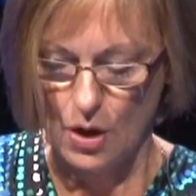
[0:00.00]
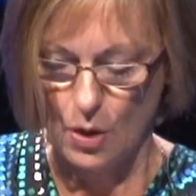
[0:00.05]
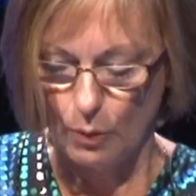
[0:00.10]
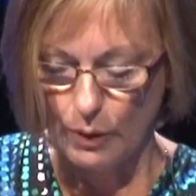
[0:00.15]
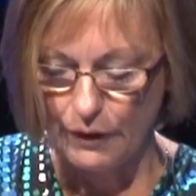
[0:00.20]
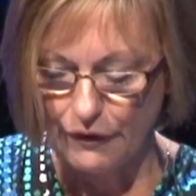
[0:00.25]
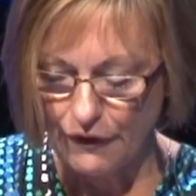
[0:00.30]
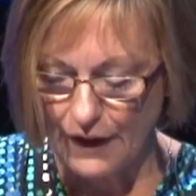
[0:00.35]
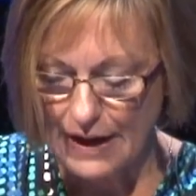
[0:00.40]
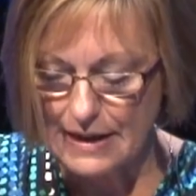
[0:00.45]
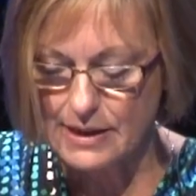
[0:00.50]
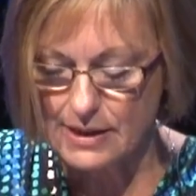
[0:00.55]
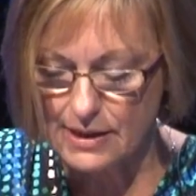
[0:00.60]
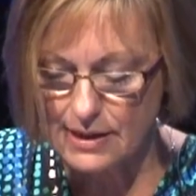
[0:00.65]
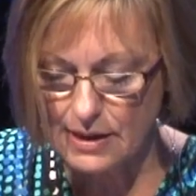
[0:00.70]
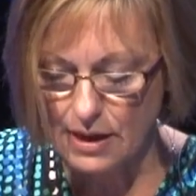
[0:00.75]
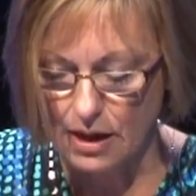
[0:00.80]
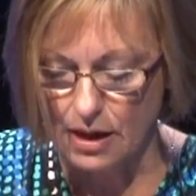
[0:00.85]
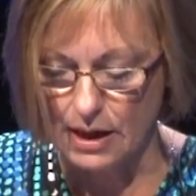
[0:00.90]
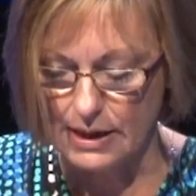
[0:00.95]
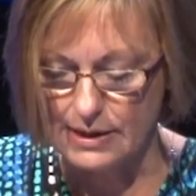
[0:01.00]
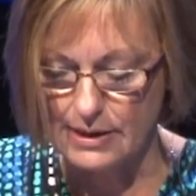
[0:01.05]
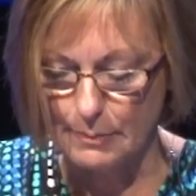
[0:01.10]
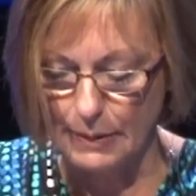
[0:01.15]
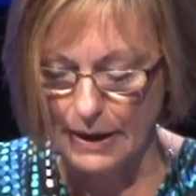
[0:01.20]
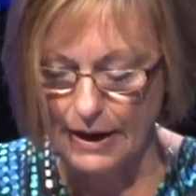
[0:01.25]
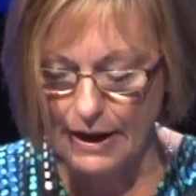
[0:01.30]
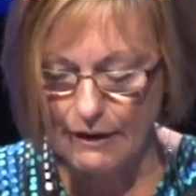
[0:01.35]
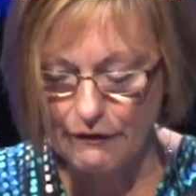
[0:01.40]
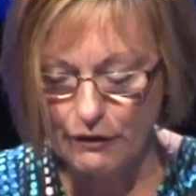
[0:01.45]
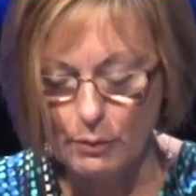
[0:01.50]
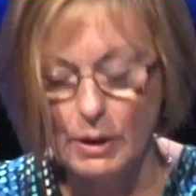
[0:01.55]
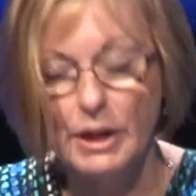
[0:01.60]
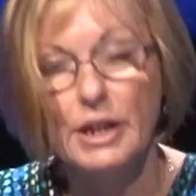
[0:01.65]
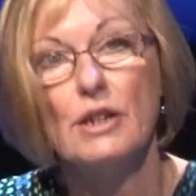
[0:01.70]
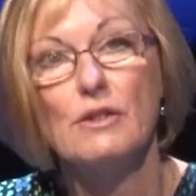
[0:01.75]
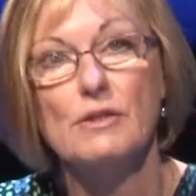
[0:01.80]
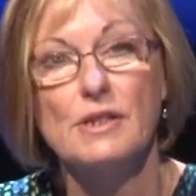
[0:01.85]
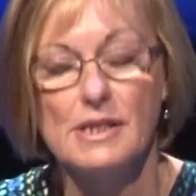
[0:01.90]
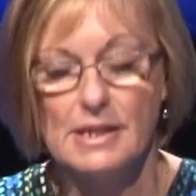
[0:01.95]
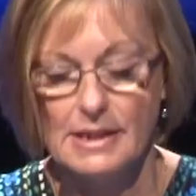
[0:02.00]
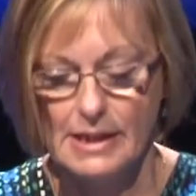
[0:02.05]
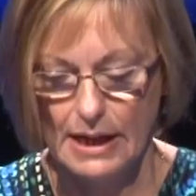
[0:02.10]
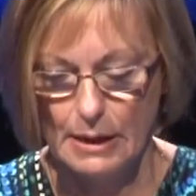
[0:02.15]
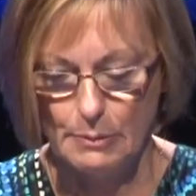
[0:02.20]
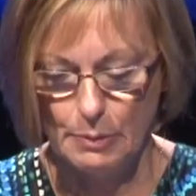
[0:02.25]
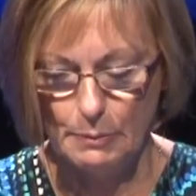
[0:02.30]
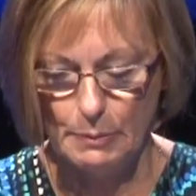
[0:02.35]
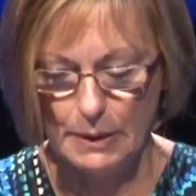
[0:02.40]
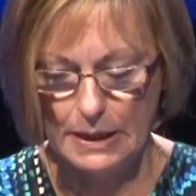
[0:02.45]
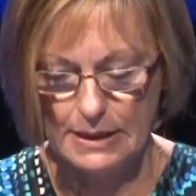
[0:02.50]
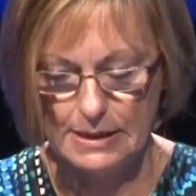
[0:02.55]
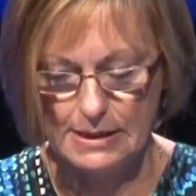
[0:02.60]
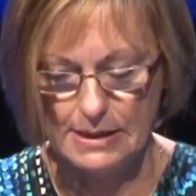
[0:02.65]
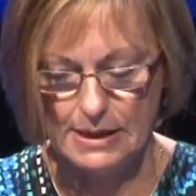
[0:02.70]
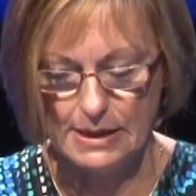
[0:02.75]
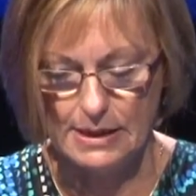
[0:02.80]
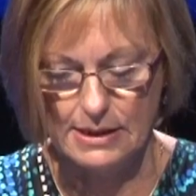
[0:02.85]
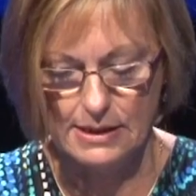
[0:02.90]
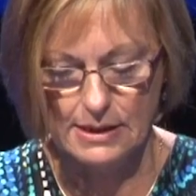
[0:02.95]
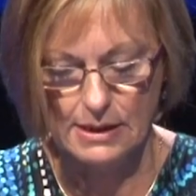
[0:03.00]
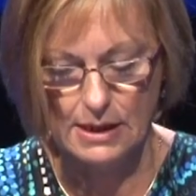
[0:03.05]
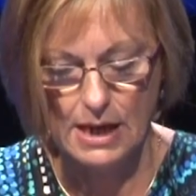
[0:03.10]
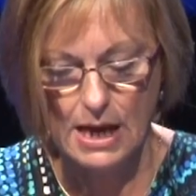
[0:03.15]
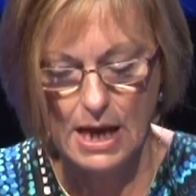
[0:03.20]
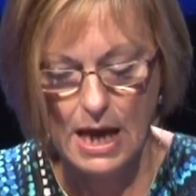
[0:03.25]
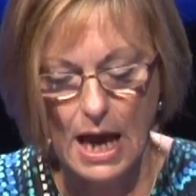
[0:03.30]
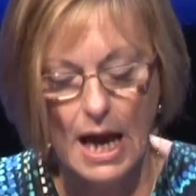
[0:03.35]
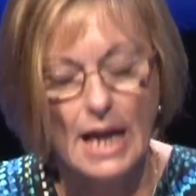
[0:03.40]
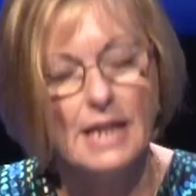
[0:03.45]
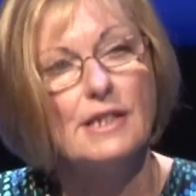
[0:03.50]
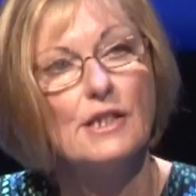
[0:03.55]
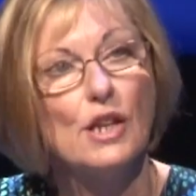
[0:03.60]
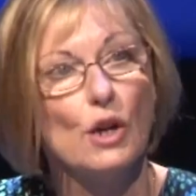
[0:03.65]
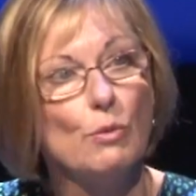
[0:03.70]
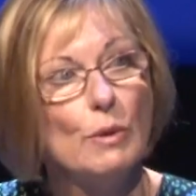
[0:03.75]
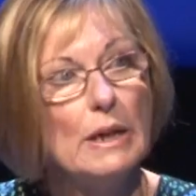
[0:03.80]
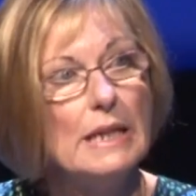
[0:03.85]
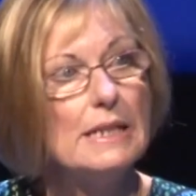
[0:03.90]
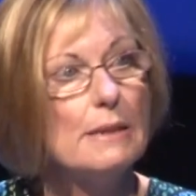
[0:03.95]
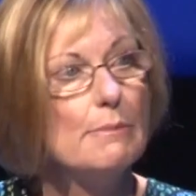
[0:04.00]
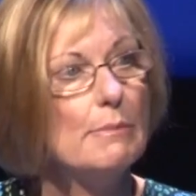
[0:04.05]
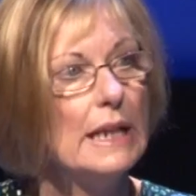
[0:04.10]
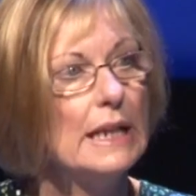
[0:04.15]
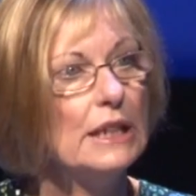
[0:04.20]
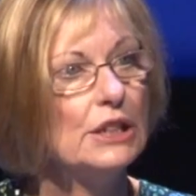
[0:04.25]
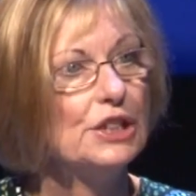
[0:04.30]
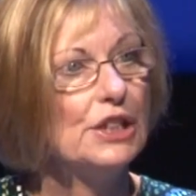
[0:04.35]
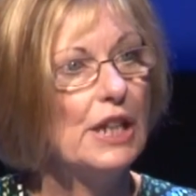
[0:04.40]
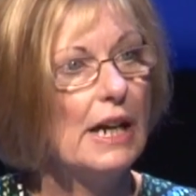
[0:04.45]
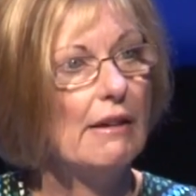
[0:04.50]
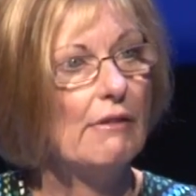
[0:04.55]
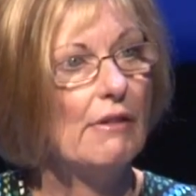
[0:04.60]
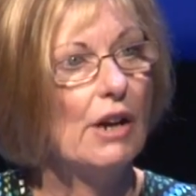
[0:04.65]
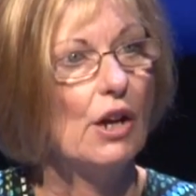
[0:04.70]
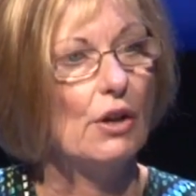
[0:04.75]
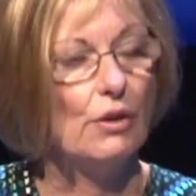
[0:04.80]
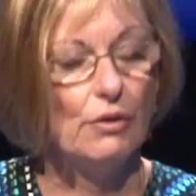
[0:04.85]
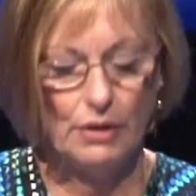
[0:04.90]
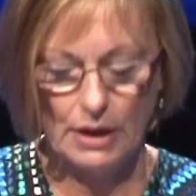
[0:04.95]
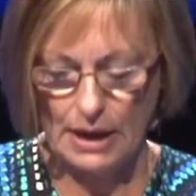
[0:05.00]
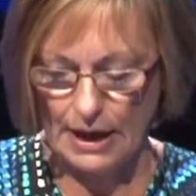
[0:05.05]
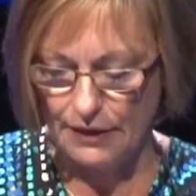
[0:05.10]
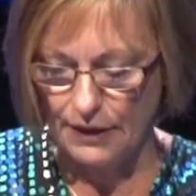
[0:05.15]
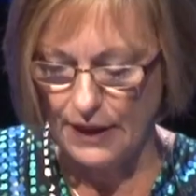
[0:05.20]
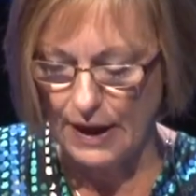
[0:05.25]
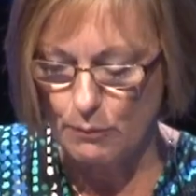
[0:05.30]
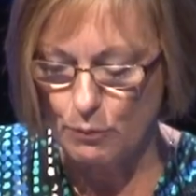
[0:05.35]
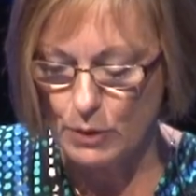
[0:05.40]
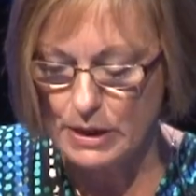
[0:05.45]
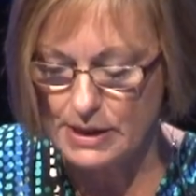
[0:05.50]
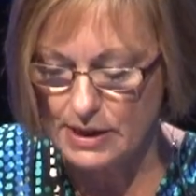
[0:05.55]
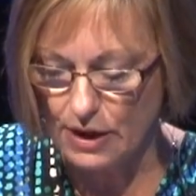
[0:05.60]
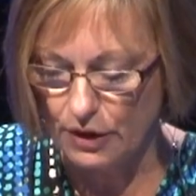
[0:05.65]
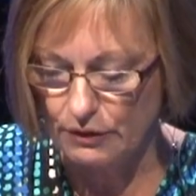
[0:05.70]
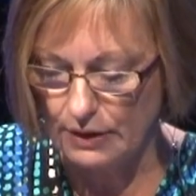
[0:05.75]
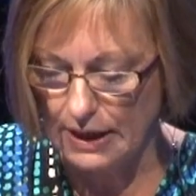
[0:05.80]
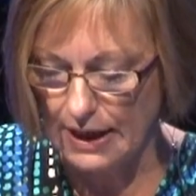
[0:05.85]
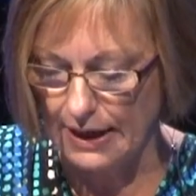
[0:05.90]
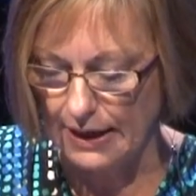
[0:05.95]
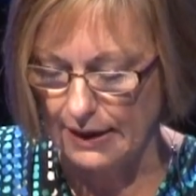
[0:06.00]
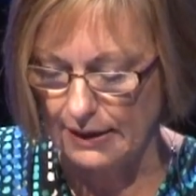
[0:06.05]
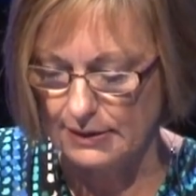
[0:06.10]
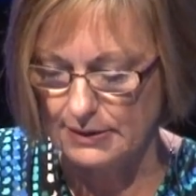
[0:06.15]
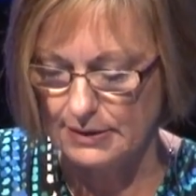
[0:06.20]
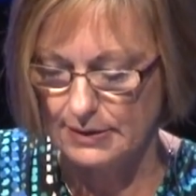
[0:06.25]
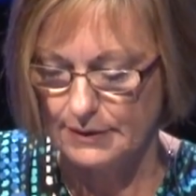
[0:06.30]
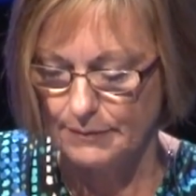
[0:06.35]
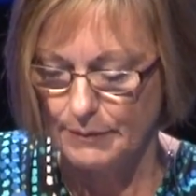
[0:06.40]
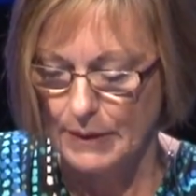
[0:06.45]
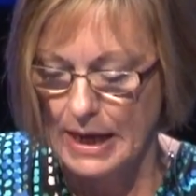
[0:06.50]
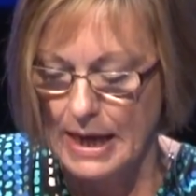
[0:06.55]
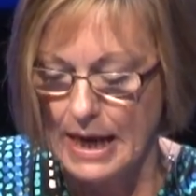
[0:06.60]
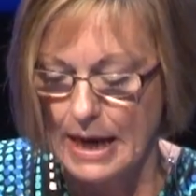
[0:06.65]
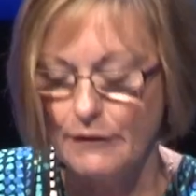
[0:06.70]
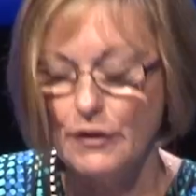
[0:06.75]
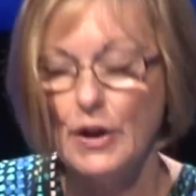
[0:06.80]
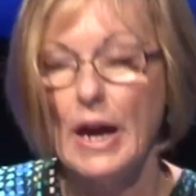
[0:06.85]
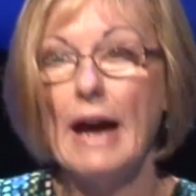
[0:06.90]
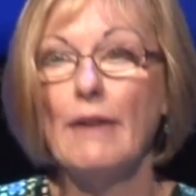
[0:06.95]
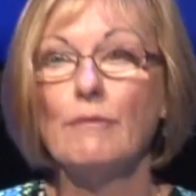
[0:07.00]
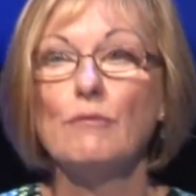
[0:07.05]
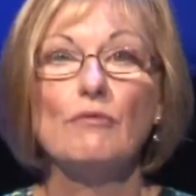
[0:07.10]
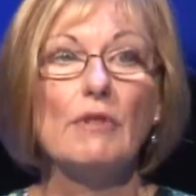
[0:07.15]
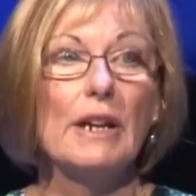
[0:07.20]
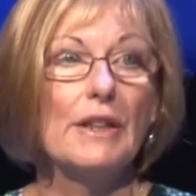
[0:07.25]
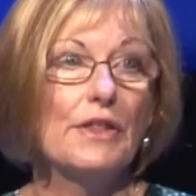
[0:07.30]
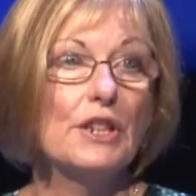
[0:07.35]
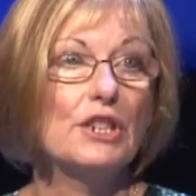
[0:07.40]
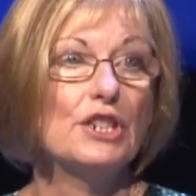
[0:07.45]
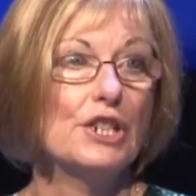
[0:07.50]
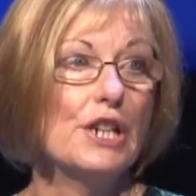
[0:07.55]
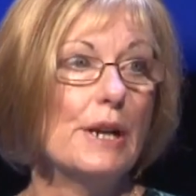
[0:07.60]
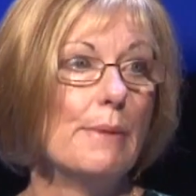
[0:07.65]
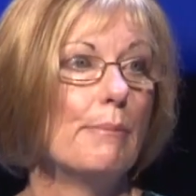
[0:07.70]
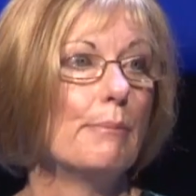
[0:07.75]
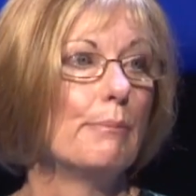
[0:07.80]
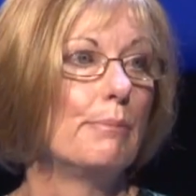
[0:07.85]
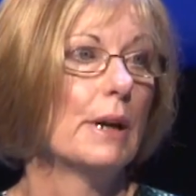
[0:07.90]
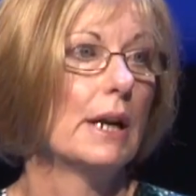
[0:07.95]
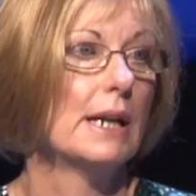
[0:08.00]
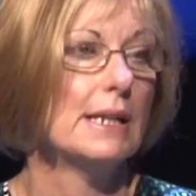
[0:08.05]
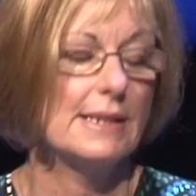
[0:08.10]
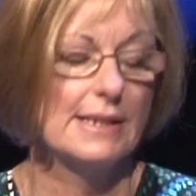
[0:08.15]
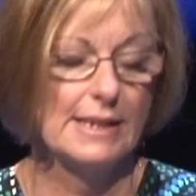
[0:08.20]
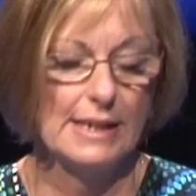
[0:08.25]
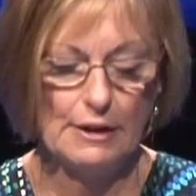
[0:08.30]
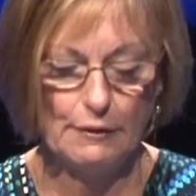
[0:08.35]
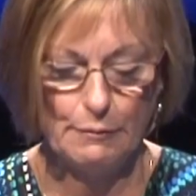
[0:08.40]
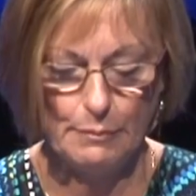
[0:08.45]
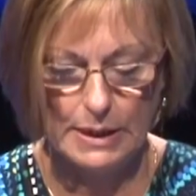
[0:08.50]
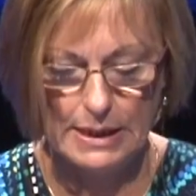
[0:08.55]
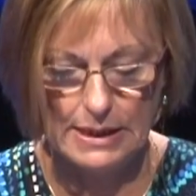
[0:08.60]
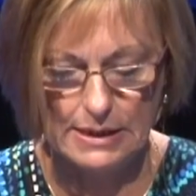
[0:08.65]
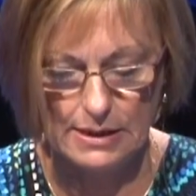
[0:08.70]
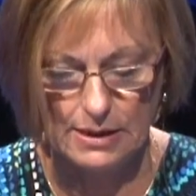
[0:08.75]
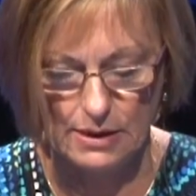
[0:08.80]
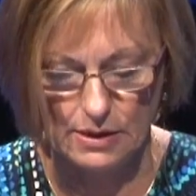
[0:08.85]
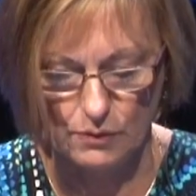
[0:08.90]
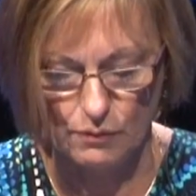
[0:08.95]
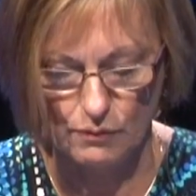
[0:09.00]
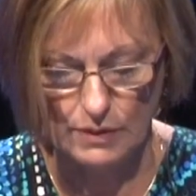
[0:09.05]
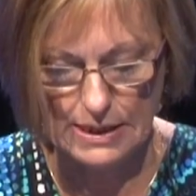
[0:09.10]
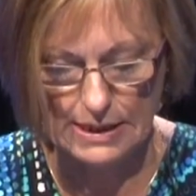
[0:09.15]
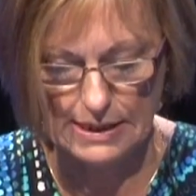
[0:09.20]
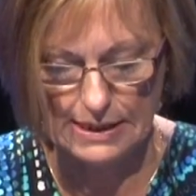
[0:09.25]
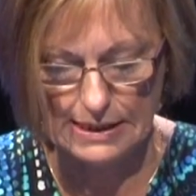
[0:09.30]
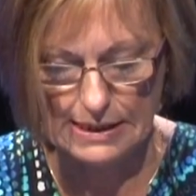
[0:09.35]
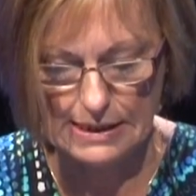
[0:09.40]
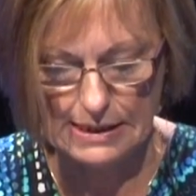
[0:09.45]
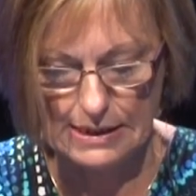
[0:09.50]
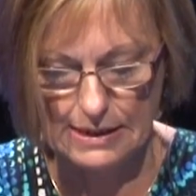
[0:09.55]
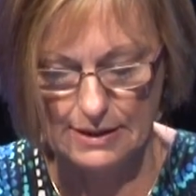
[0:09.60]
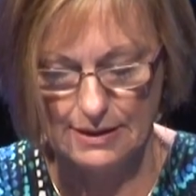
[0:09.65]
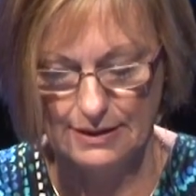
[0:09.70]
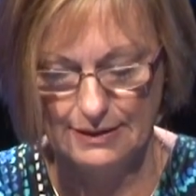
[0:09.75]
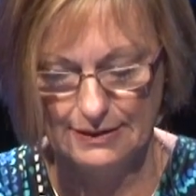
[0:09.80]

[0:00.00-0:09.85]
We fantasize about everyone else's capabilities, and so we diminish our own, and then we don't act. If you haven't read The Chimp by Steve Peters, read it.